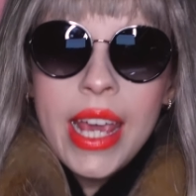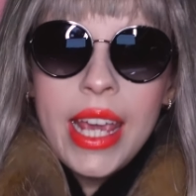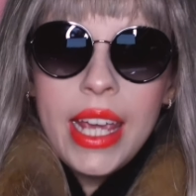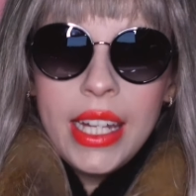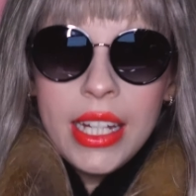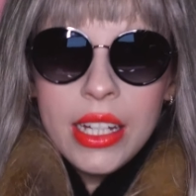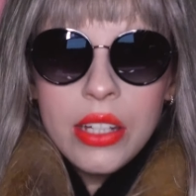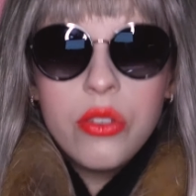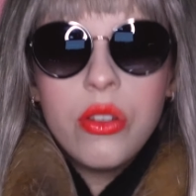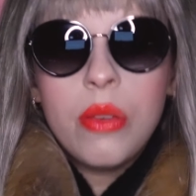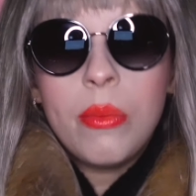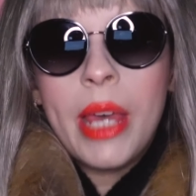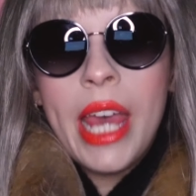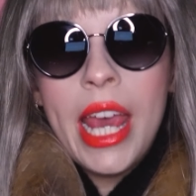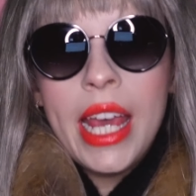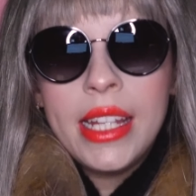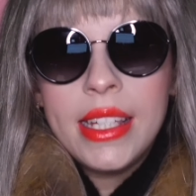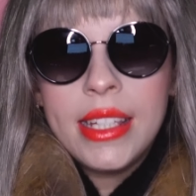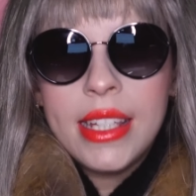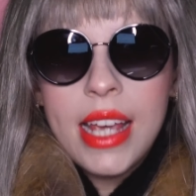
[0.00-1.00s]
In extreme
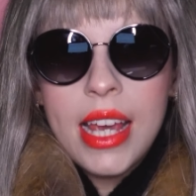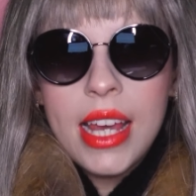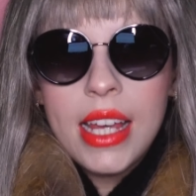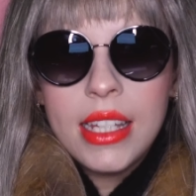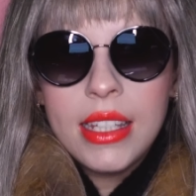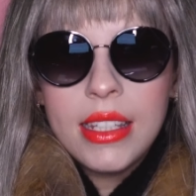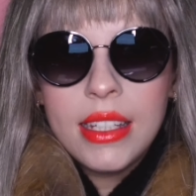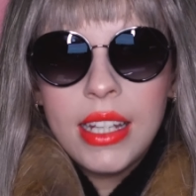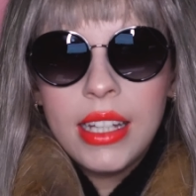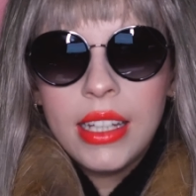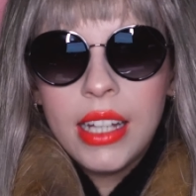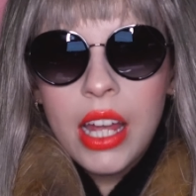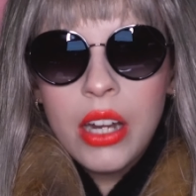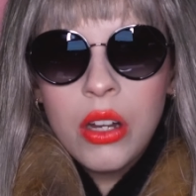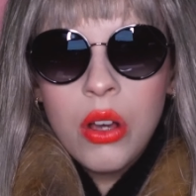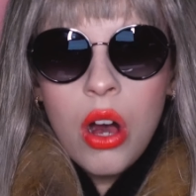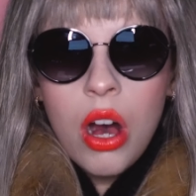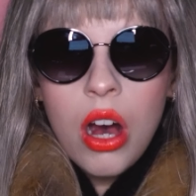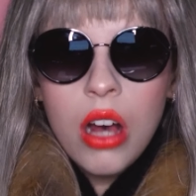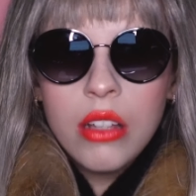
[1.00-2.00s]
cases, it
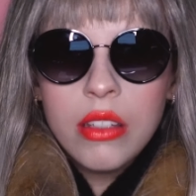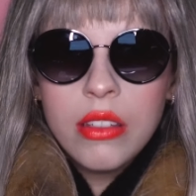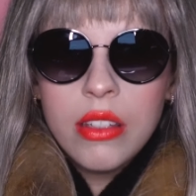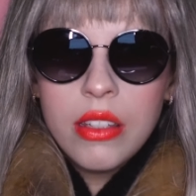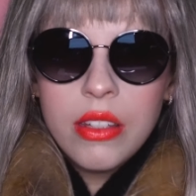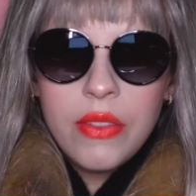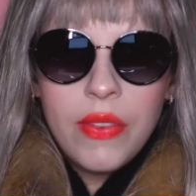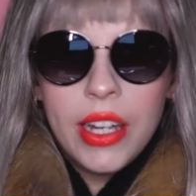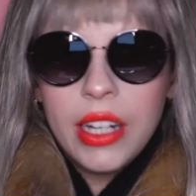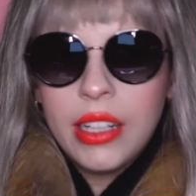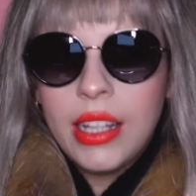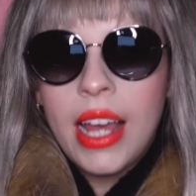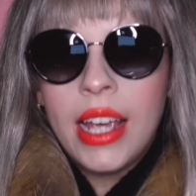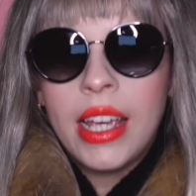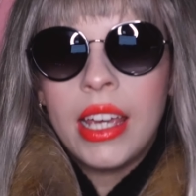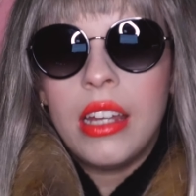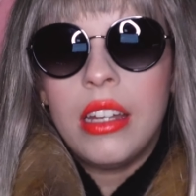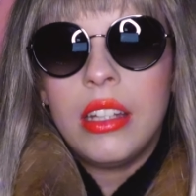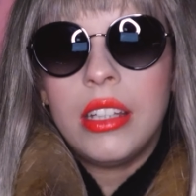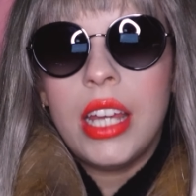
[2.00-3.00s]
can cause severe
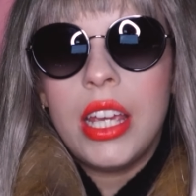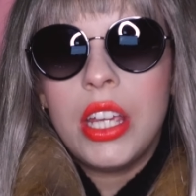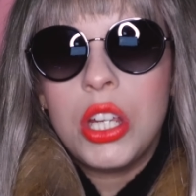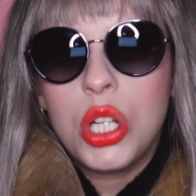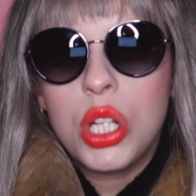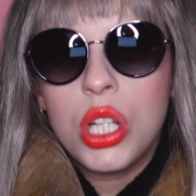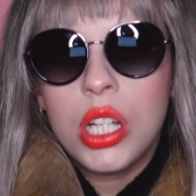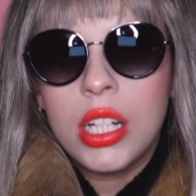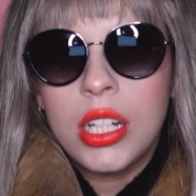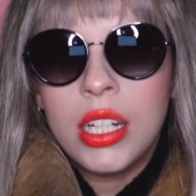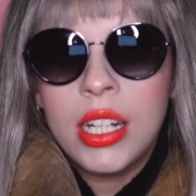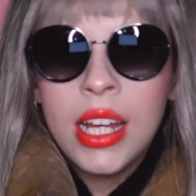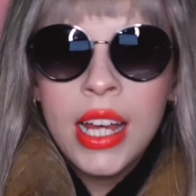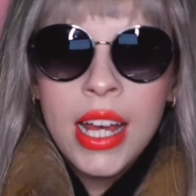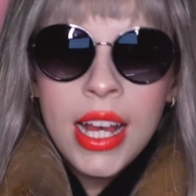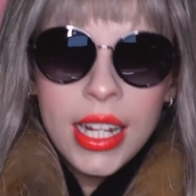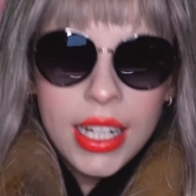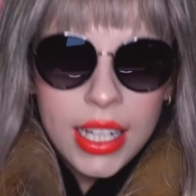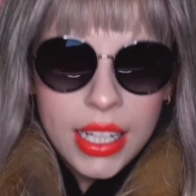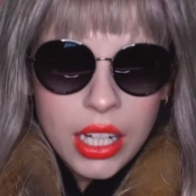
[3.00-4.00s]
lung irritation,
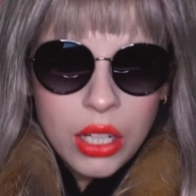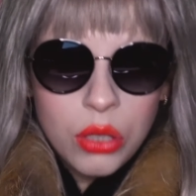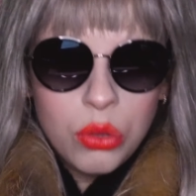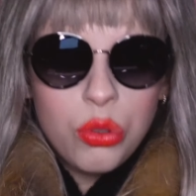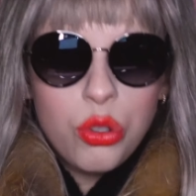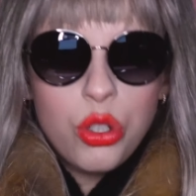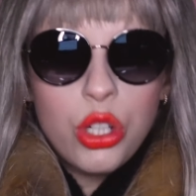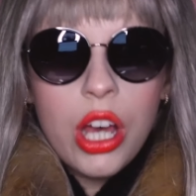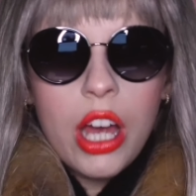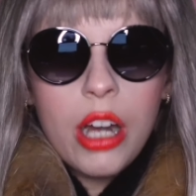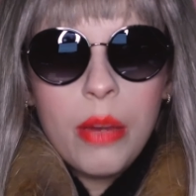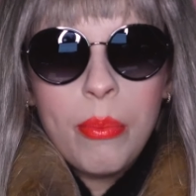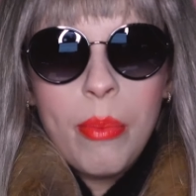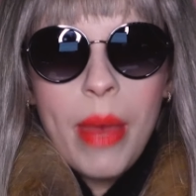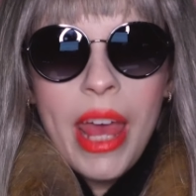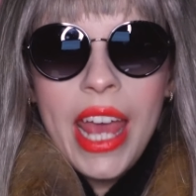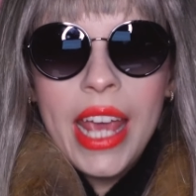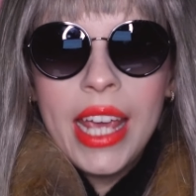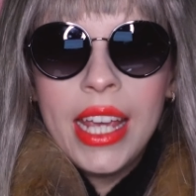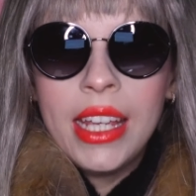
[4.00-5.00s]
leading to sharp
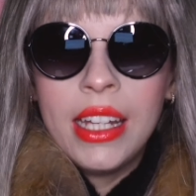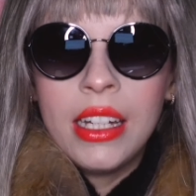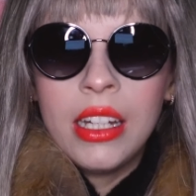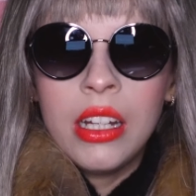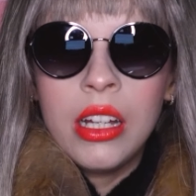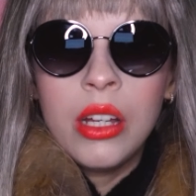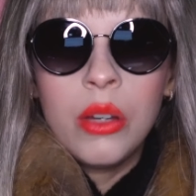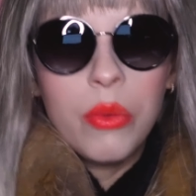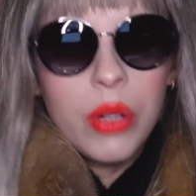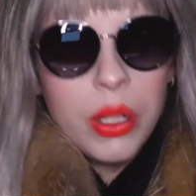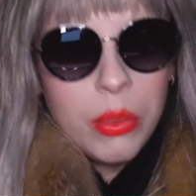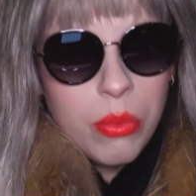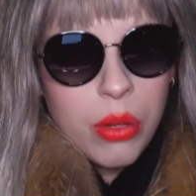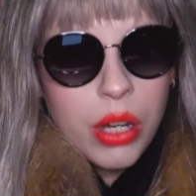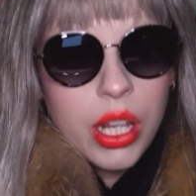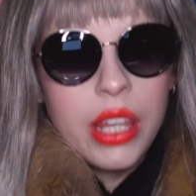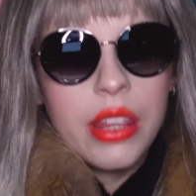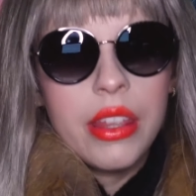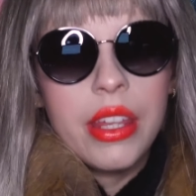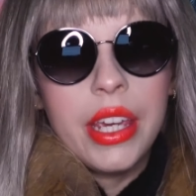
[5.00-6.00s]
pain when
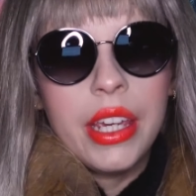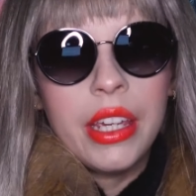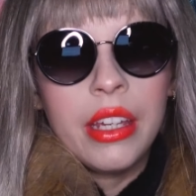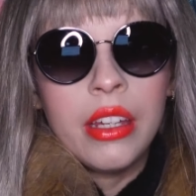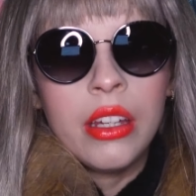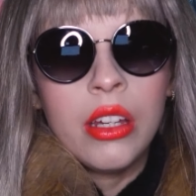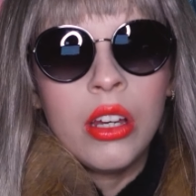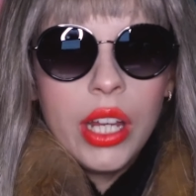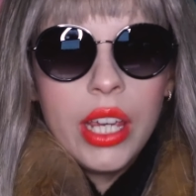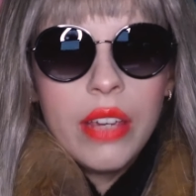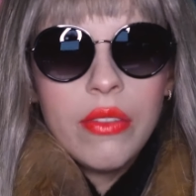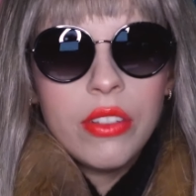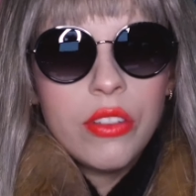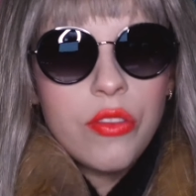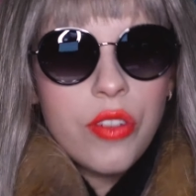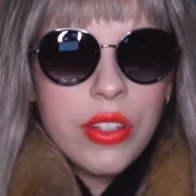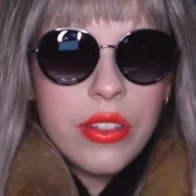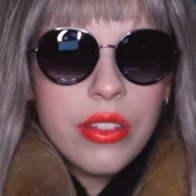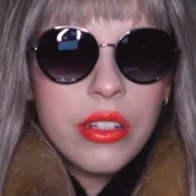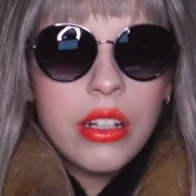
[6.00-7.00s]
breathing, or even
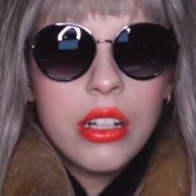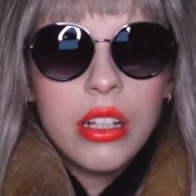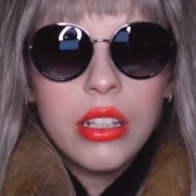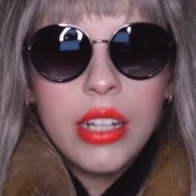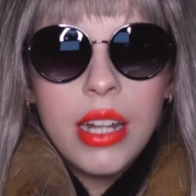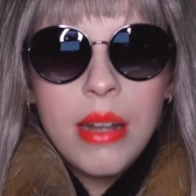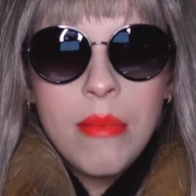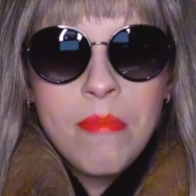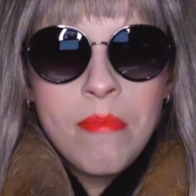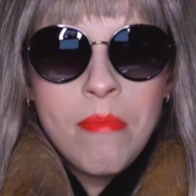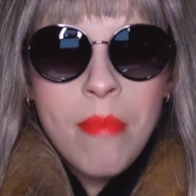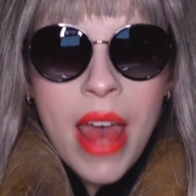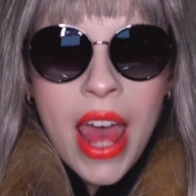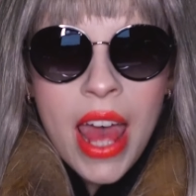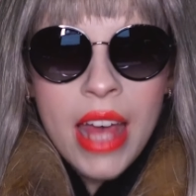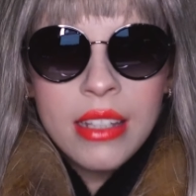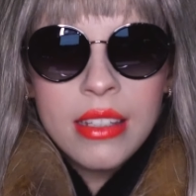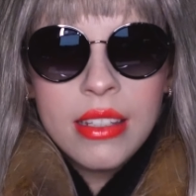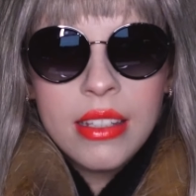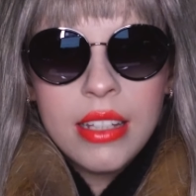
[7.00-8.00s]
result in
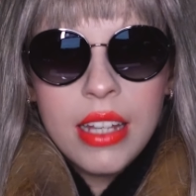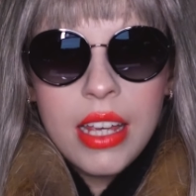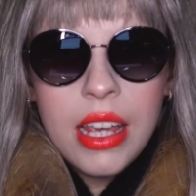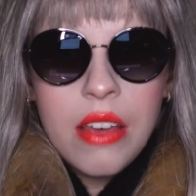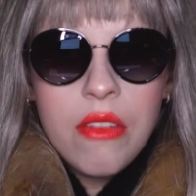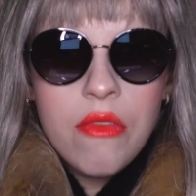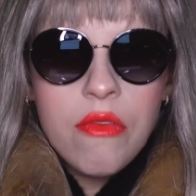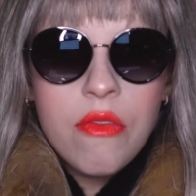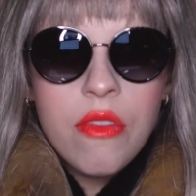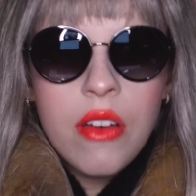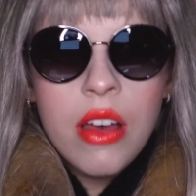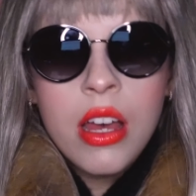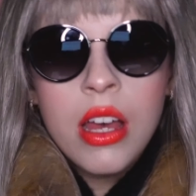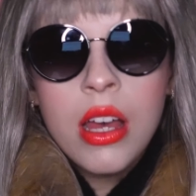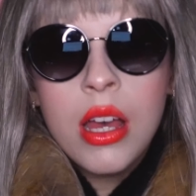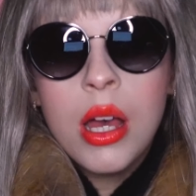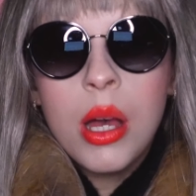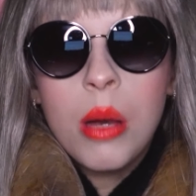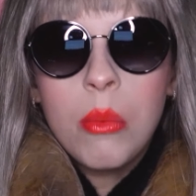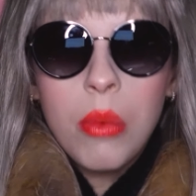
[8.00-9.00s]
massive
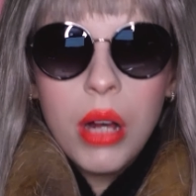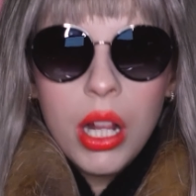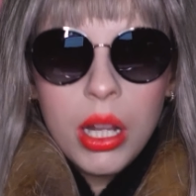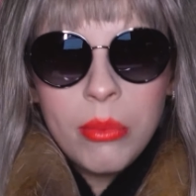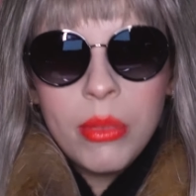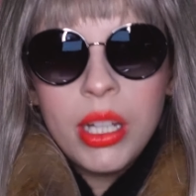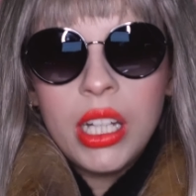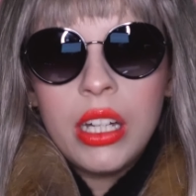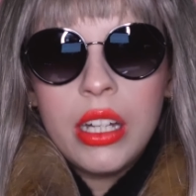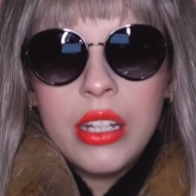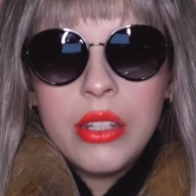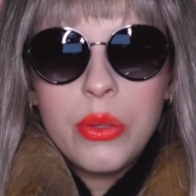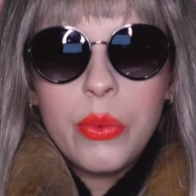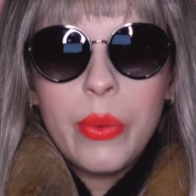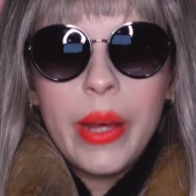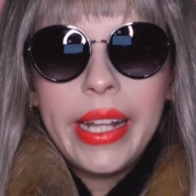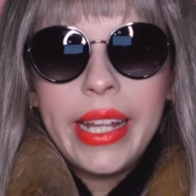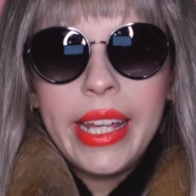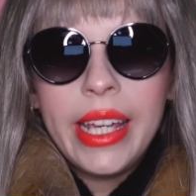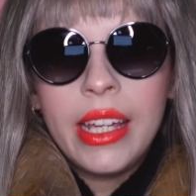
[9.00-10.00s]
pulmonary
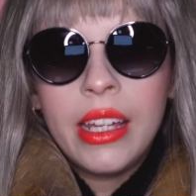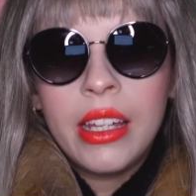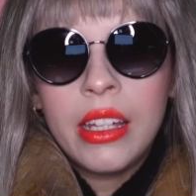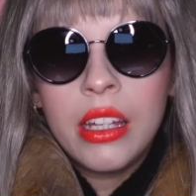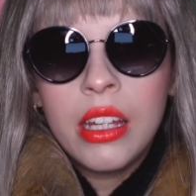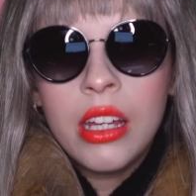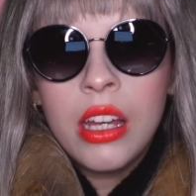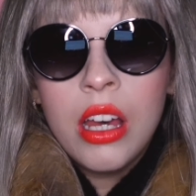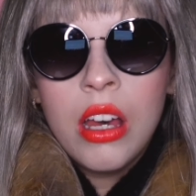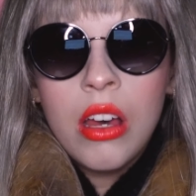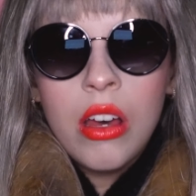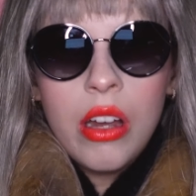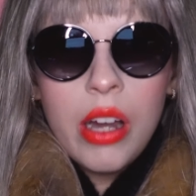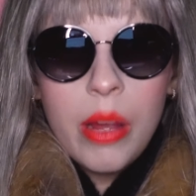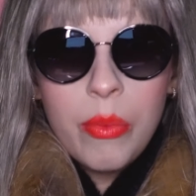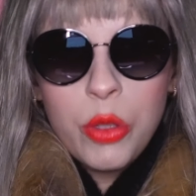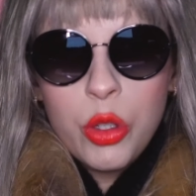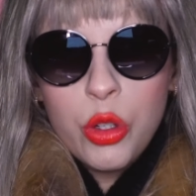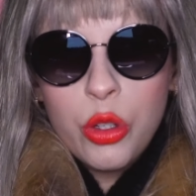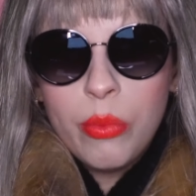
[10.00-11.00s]
swelling,
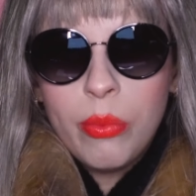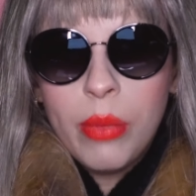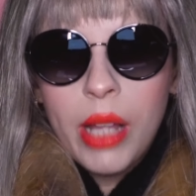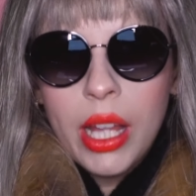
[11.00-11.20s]
ruptured